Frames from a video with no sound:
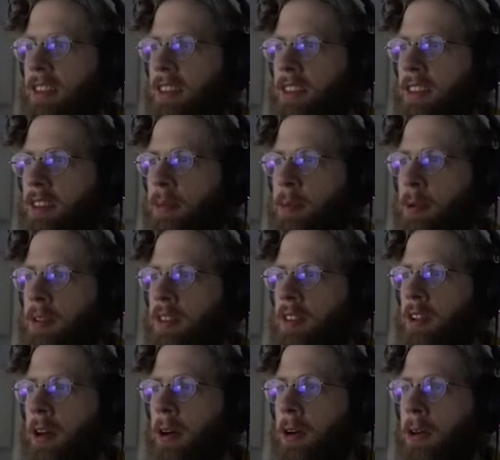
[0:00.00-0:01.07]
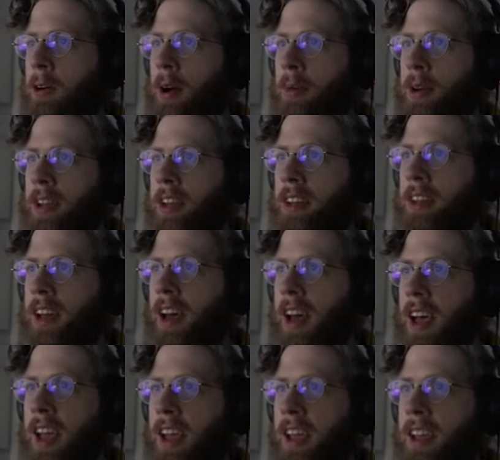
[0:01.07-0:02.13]
this person- oh, I'm gonna
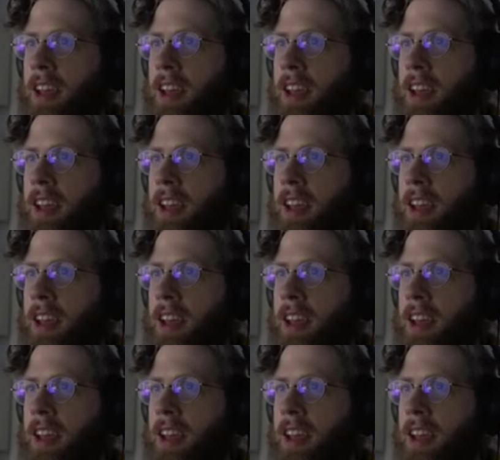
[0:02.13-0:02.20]
die.